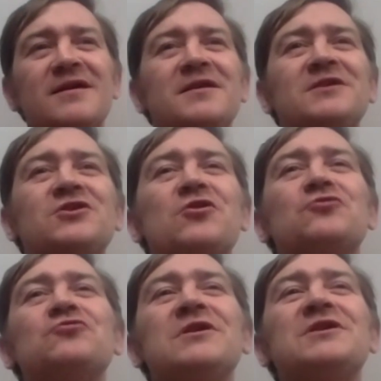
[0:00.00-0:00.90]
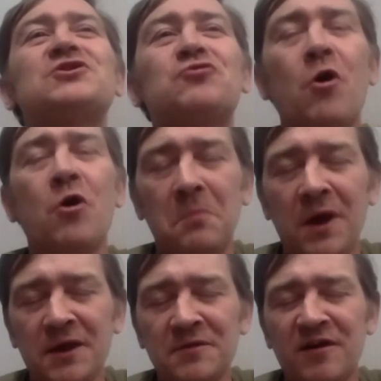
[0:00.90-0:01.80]
These are really strong
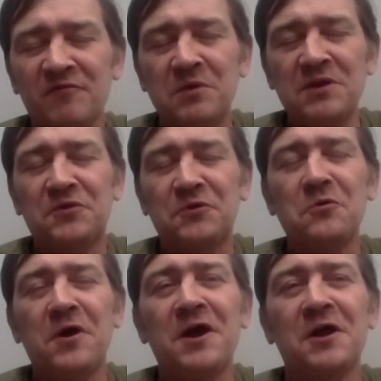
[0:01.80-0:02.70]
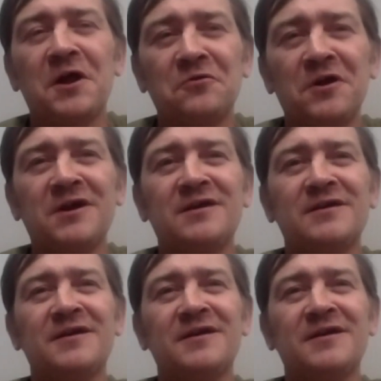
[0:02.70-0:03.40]
men that have been through hell, right?